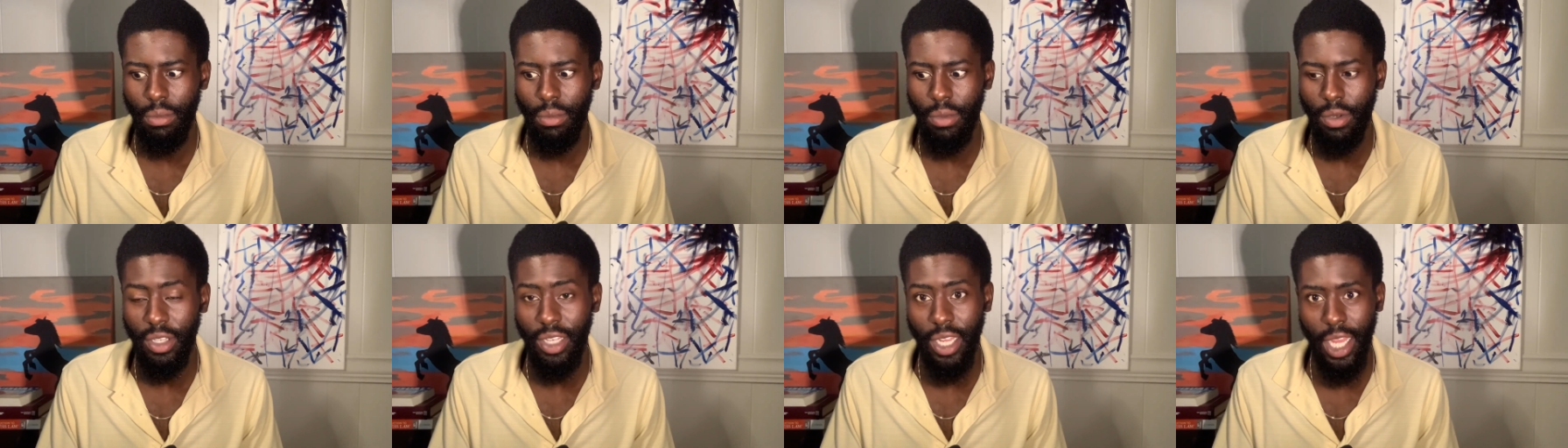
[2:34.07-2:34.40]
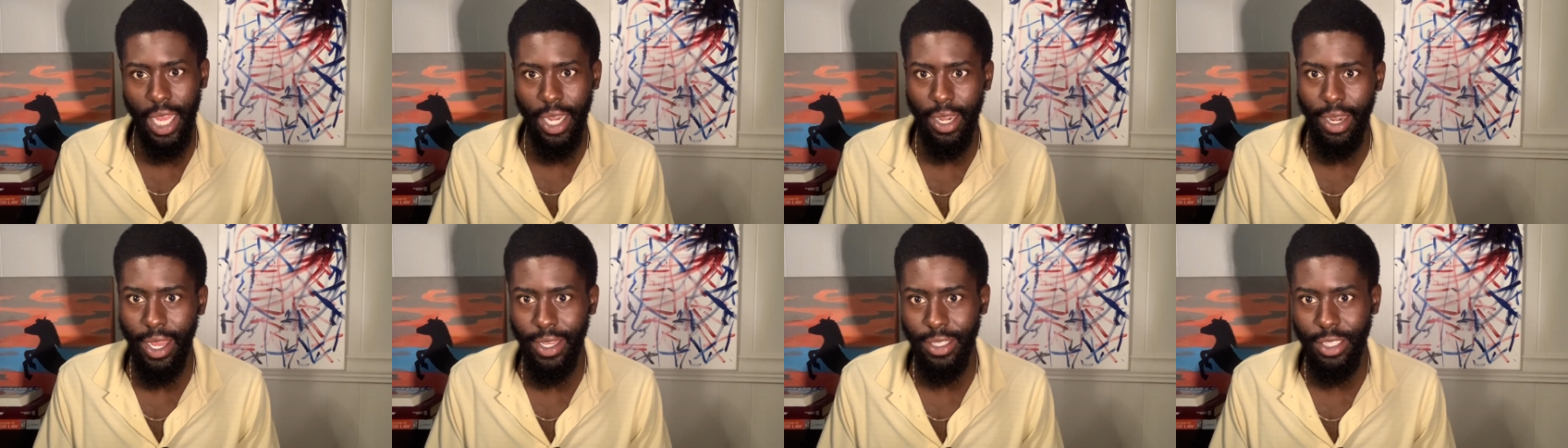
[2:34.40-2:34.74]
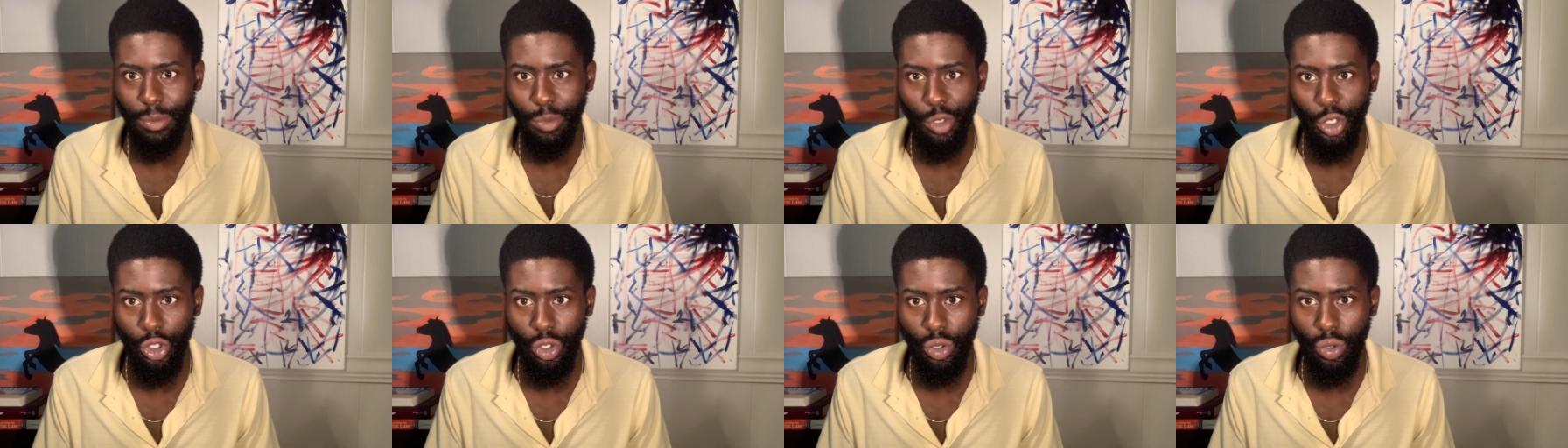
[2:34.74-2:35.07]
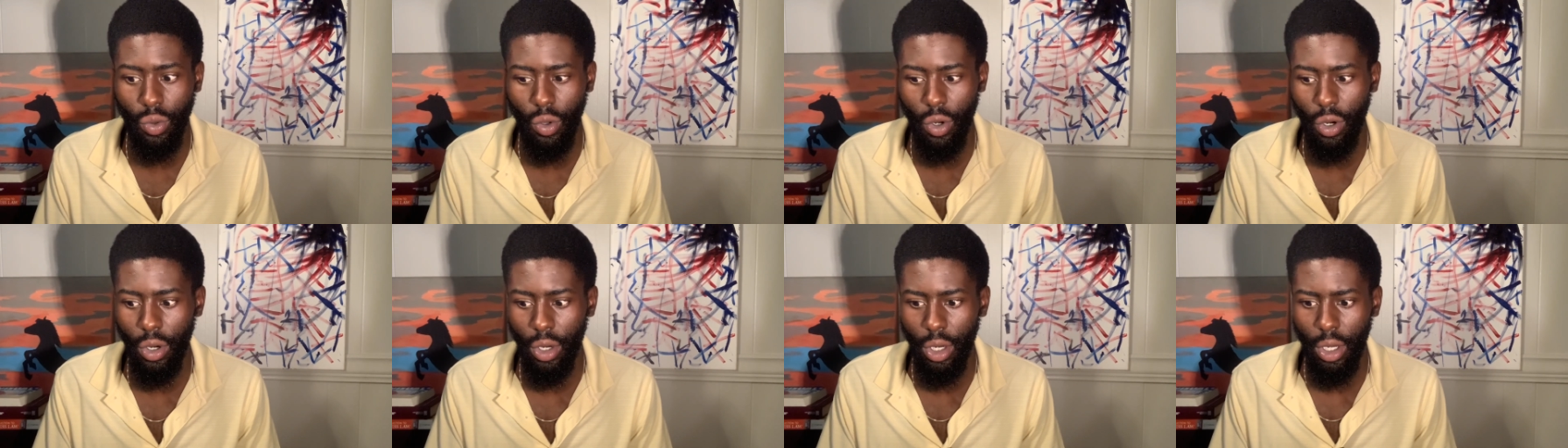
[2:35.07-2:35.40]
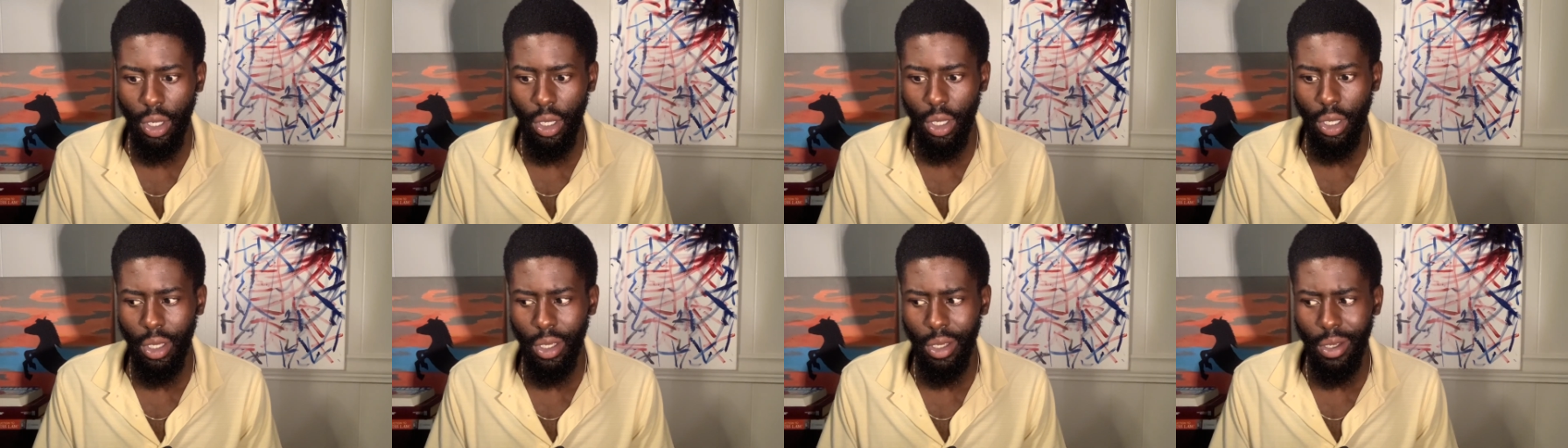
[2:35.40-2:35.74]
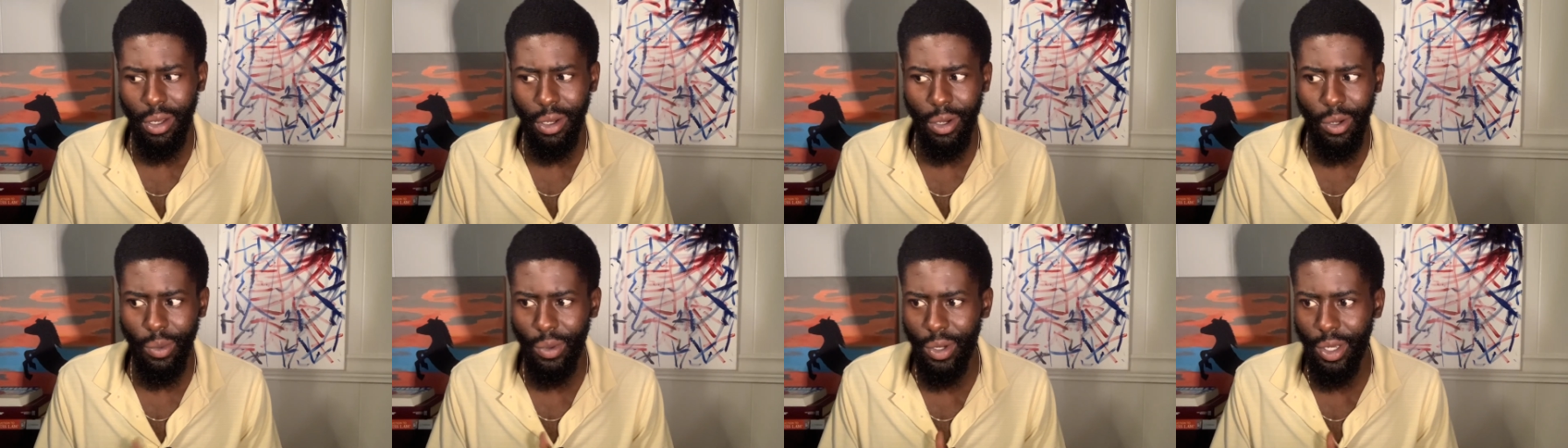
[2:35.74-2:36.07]
not nice to meet you, or
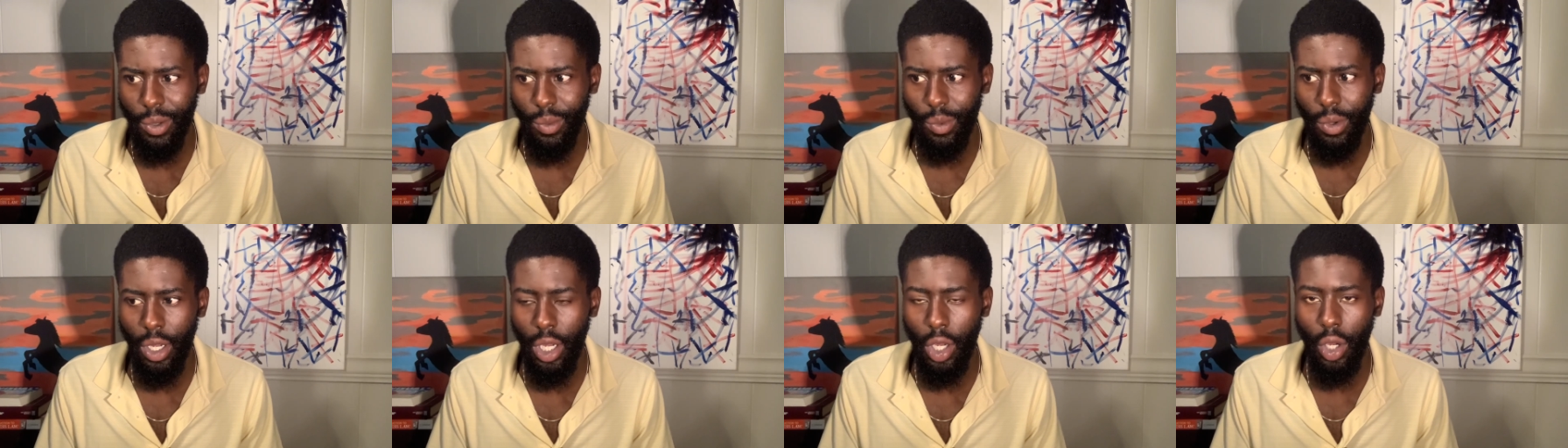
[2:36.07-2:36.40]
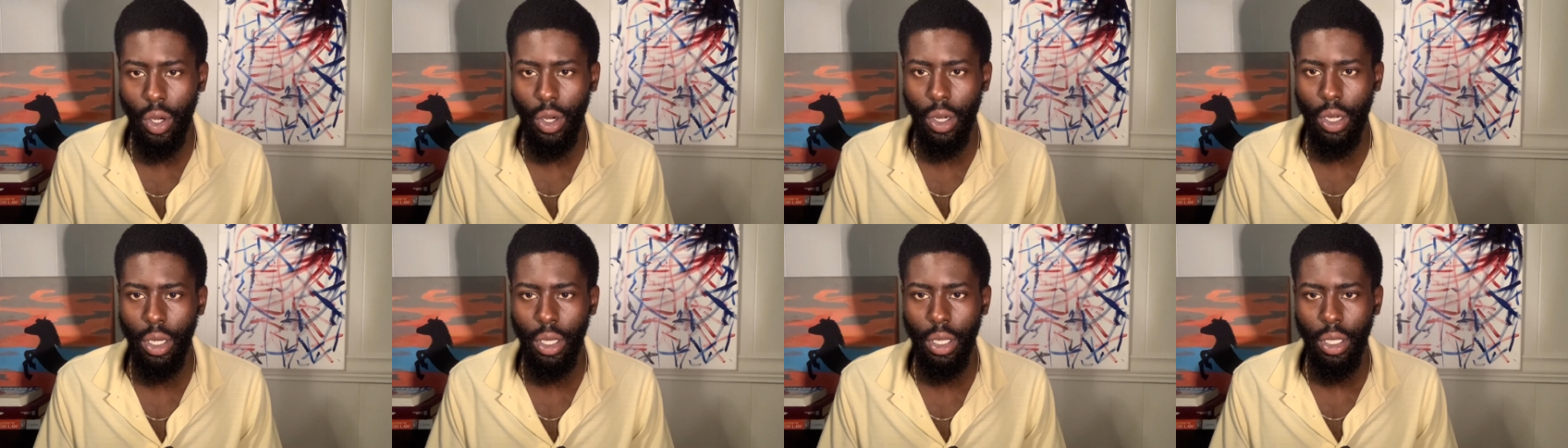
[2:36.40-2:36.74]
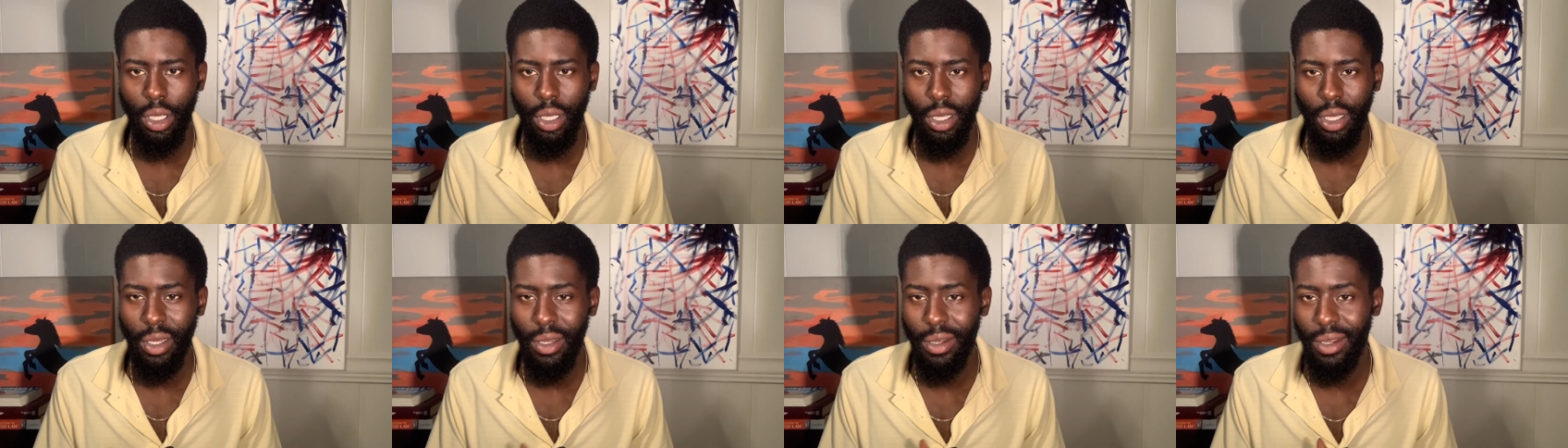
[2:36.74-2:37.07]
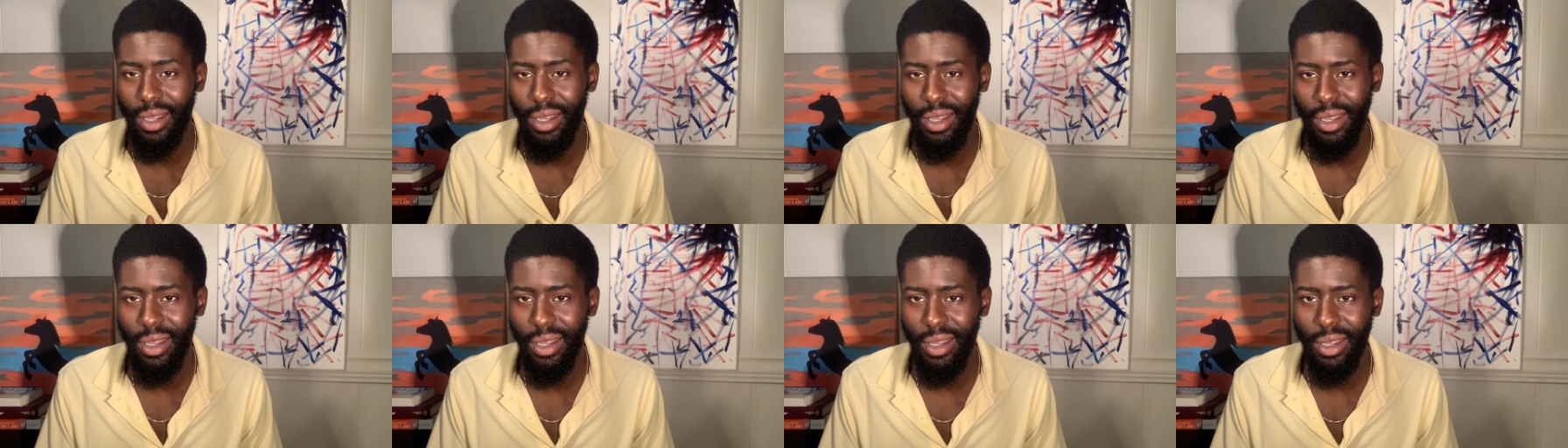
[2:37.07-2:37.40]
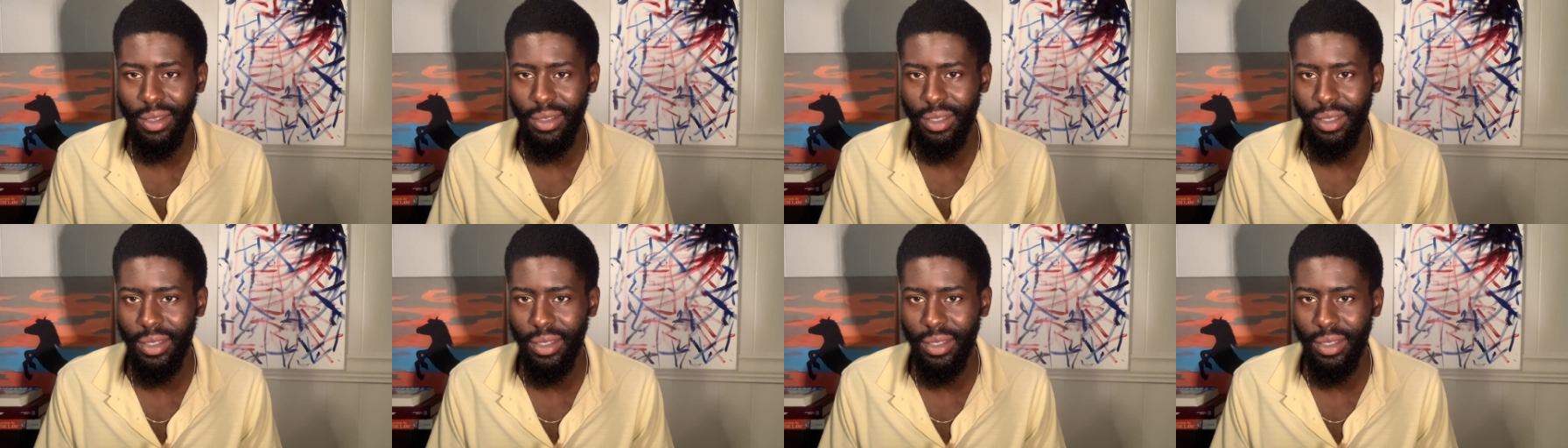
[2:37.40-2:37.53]
oh, what do you want, or oh,